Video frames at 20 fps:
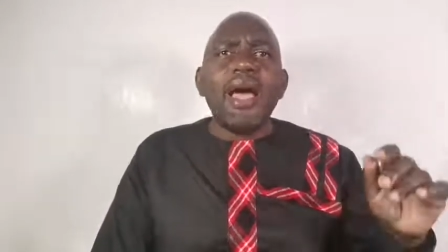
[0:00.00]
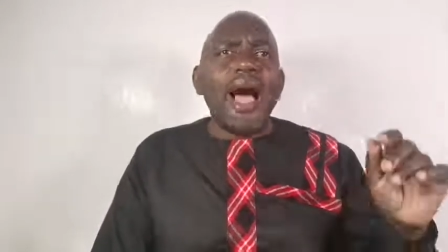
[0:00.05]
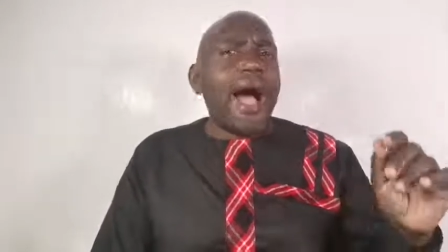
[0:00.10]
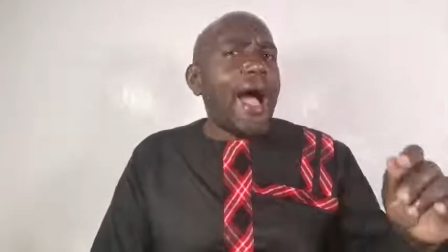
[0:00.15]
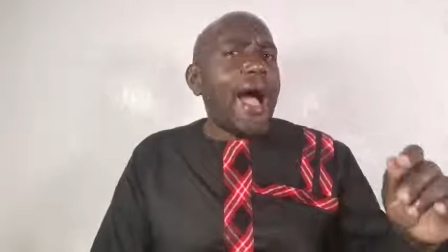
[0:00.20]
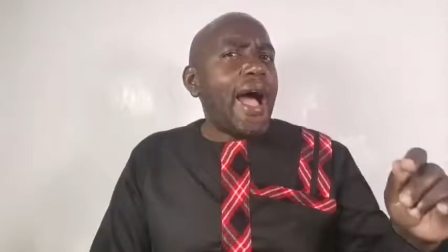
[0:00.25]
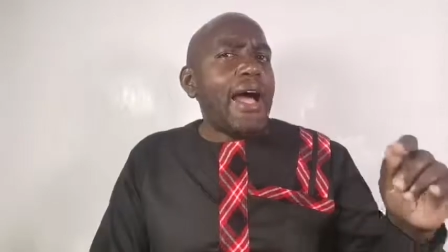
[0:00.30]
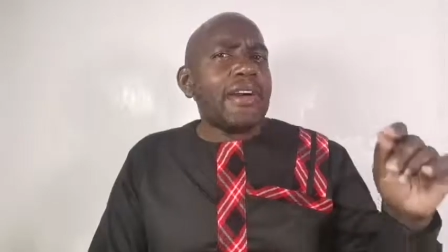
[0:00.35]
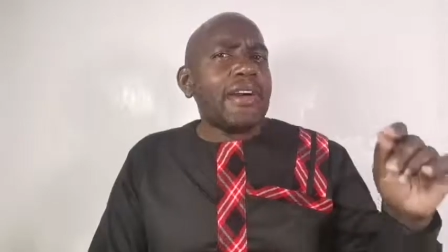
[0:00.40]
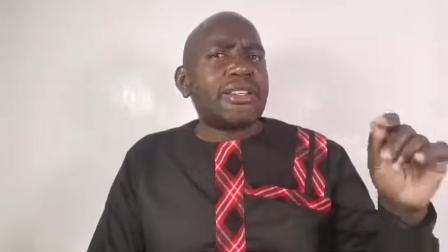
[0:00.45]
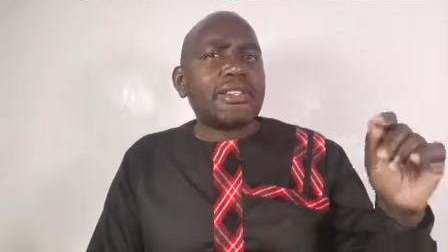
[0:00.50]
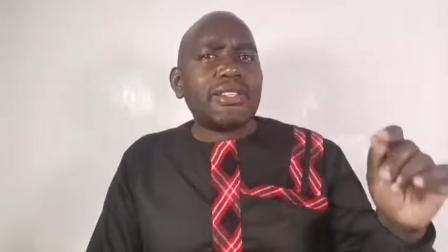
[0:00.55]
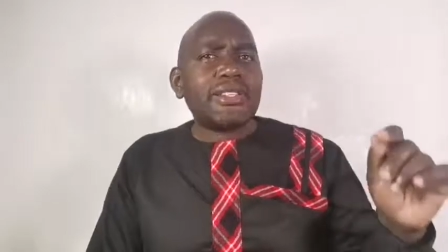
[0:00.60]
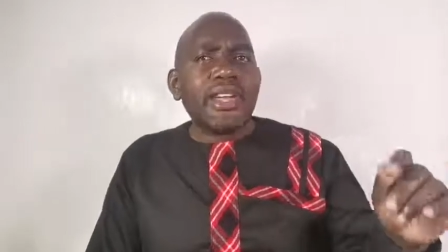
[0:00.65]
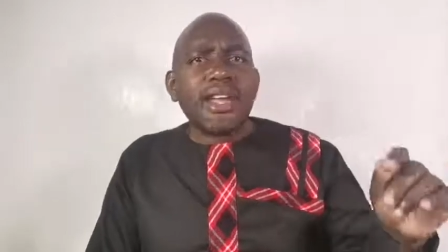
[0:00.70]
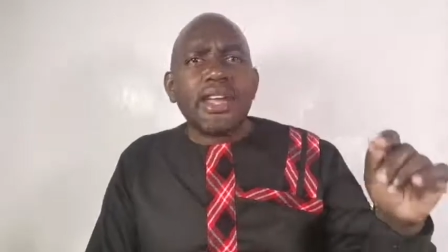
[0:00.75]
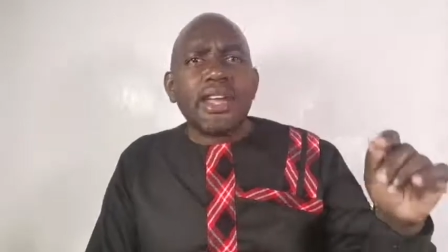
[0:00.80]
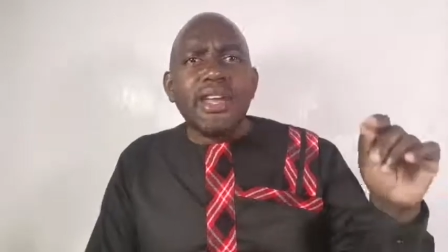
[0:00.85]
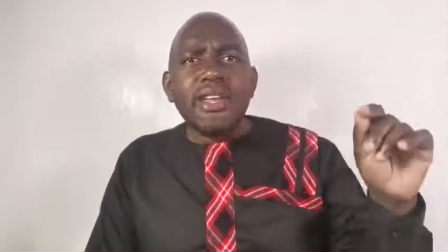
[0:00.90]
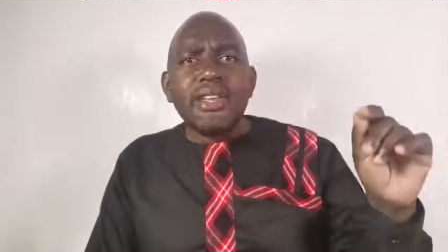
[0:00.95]
I
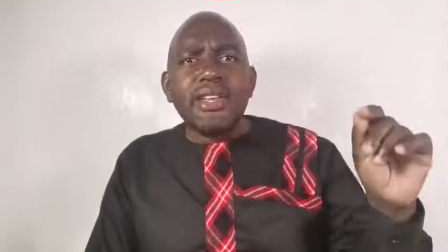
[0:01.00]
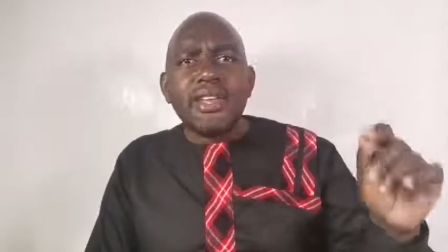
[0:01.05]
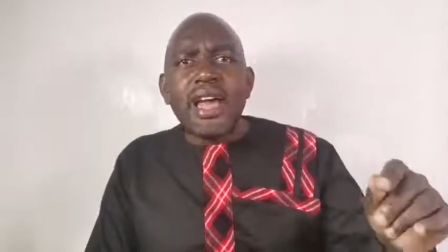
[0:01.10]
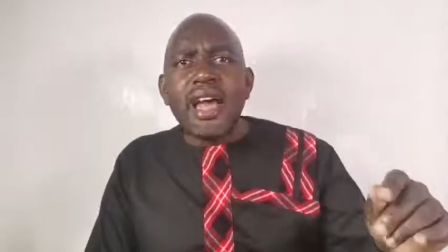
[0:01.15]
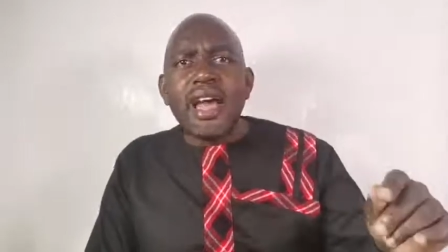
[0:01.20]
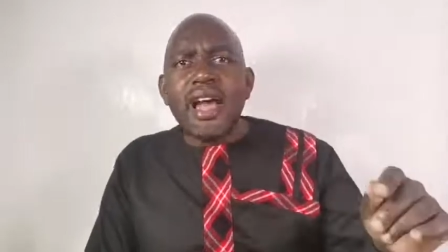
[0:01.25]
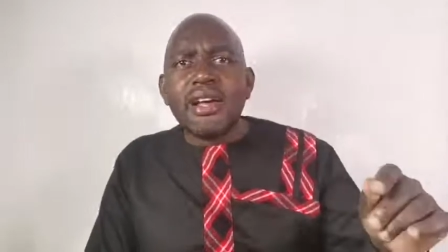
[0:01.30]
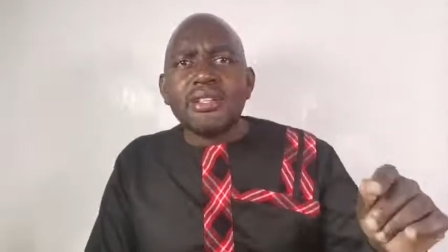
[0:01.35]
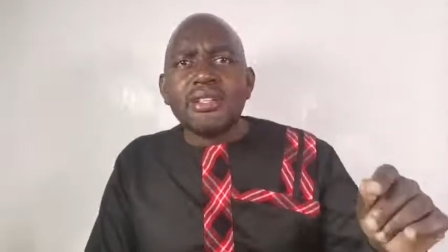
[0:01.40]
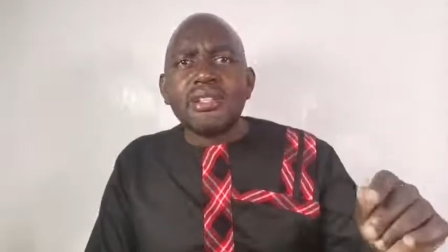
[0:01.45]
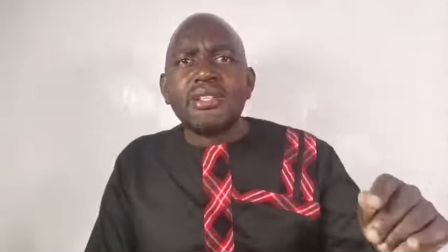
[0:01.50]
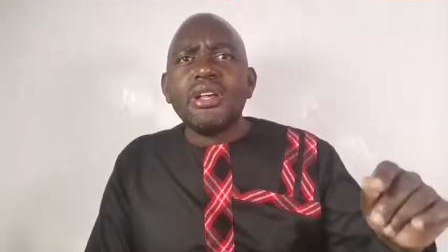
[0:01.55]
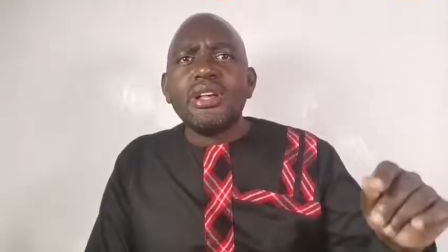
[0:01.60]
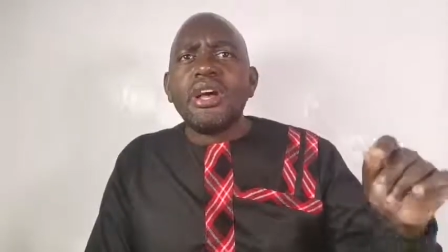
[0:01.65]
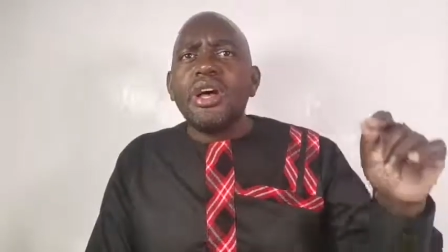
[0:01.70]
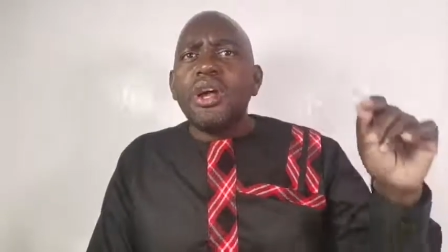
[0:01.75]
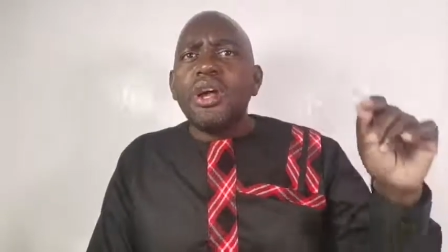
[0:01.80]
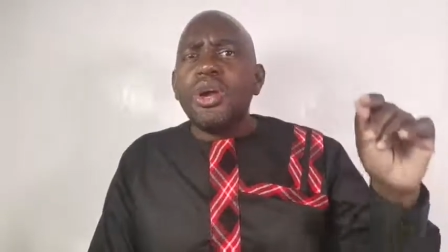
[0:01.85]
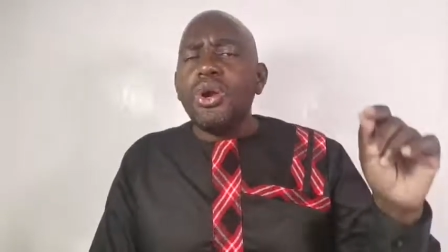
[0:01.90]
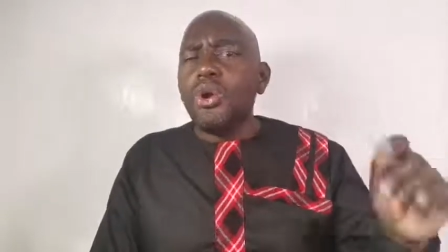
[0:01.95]
say yes,
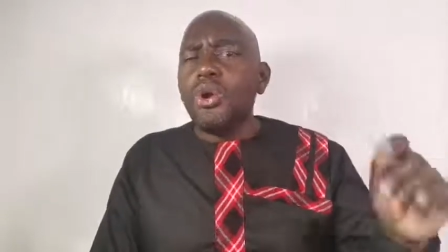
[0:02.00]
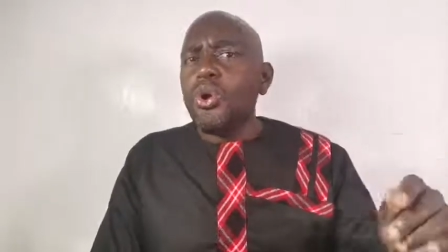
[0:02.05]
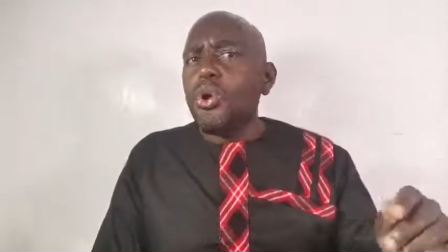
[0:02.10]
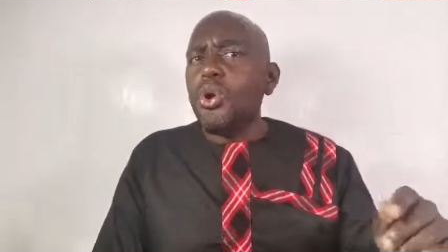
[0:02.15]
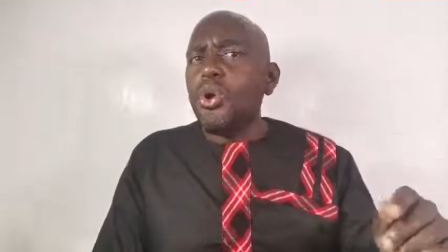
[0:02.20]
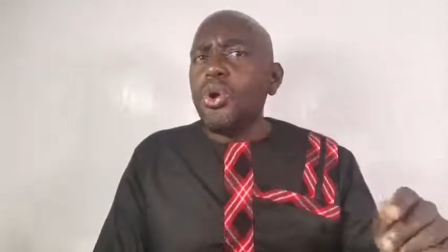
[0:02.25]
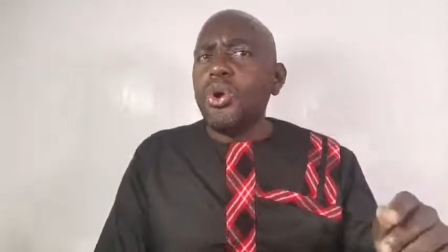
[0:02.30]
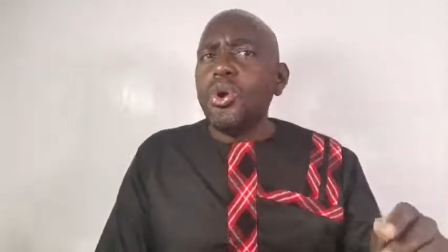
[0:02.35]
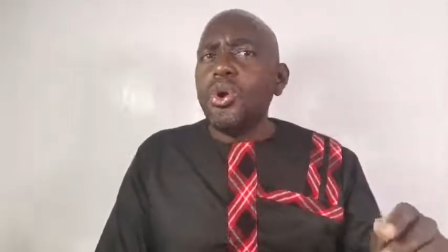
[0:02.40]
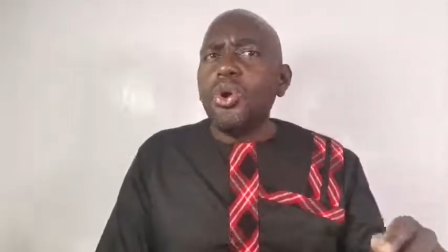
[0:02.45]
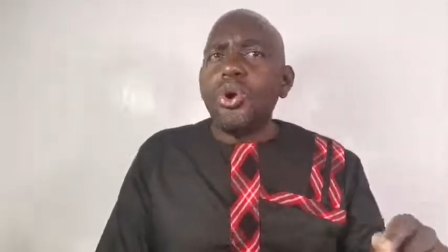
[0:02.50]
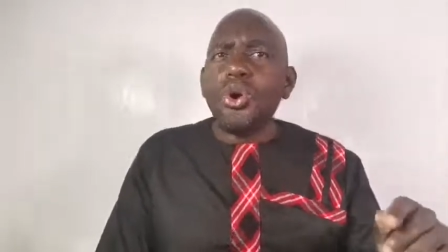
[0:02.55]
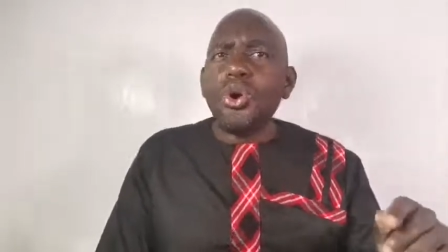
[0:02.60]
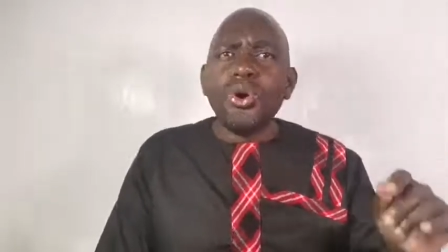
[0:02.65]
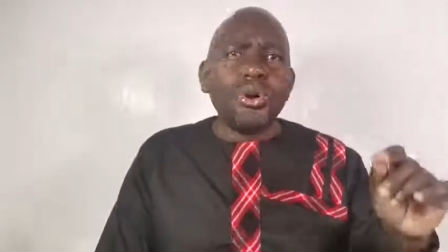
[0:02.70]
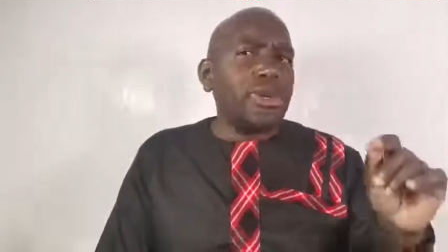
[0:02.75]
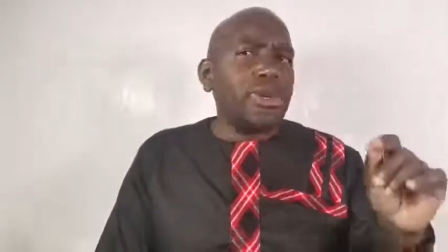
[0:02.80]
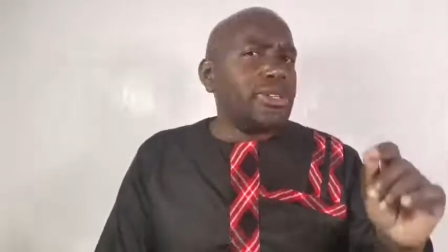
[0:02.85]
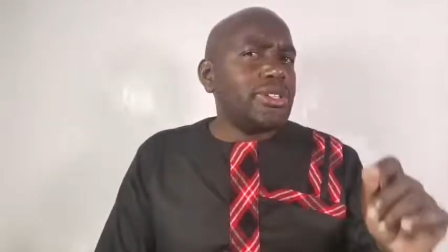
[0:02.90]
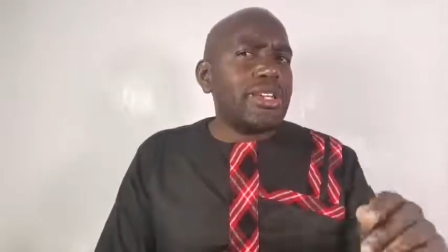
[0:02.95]

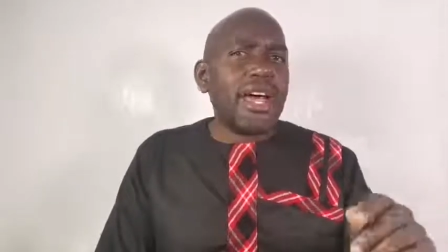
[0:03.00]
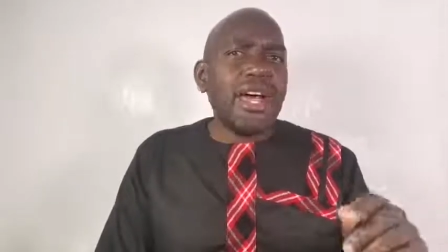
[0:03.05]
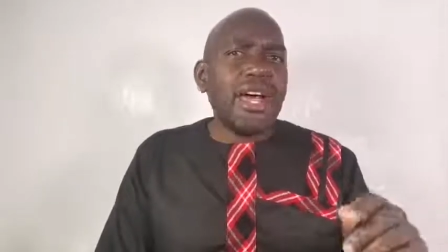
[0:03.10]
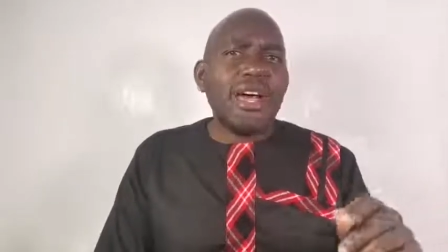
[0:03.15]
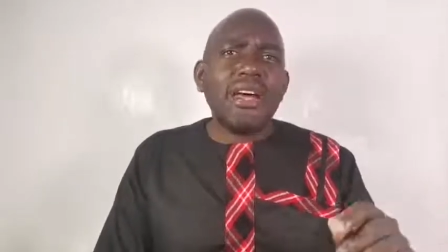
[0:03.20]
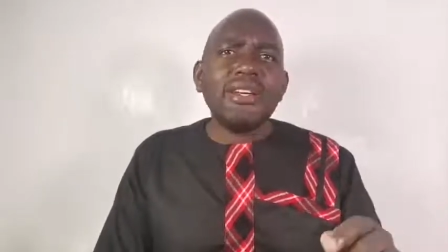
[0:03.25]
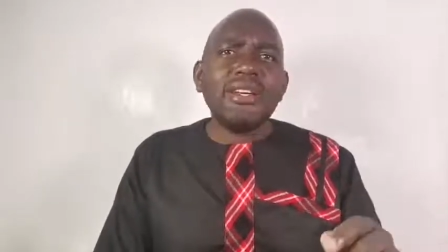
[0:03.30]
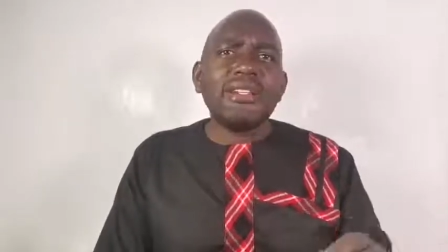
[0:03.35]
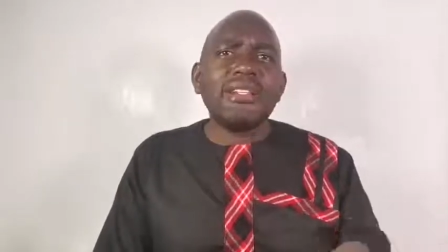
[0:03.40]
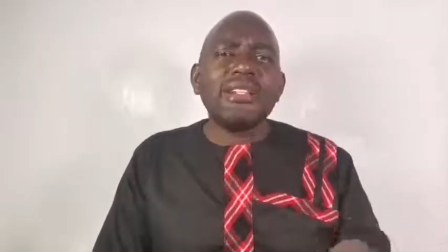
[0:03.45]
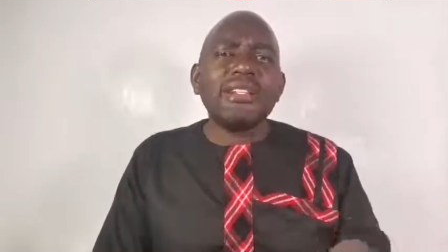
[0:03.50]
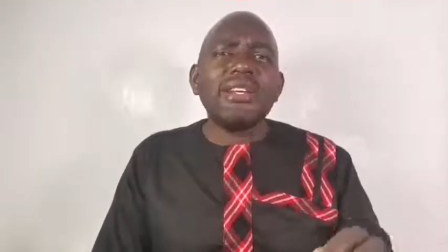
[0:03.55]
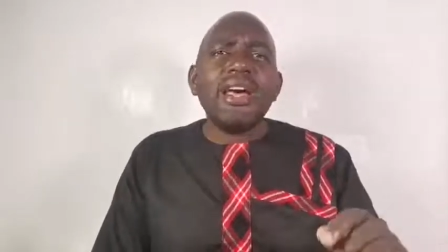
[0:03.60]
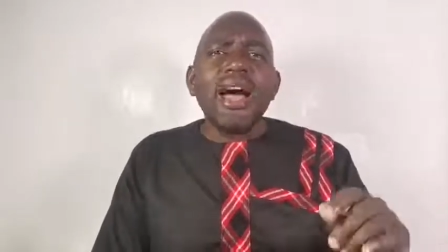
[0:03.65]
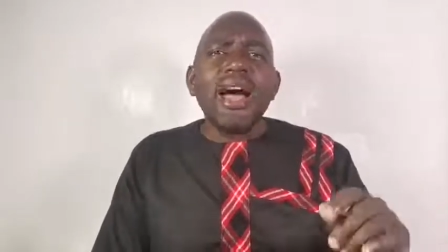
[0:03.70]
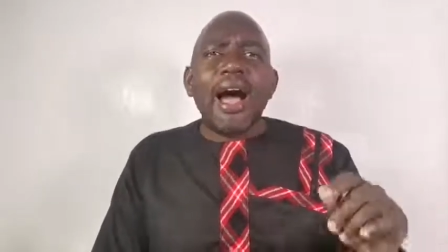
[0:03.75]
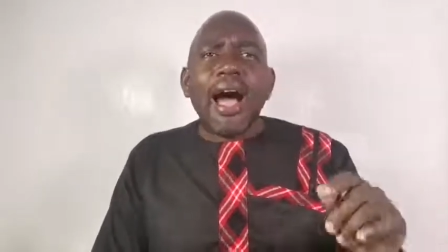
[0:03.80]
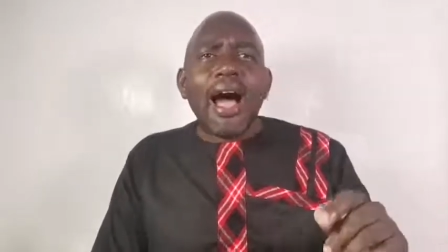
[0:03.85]
Lord, yes,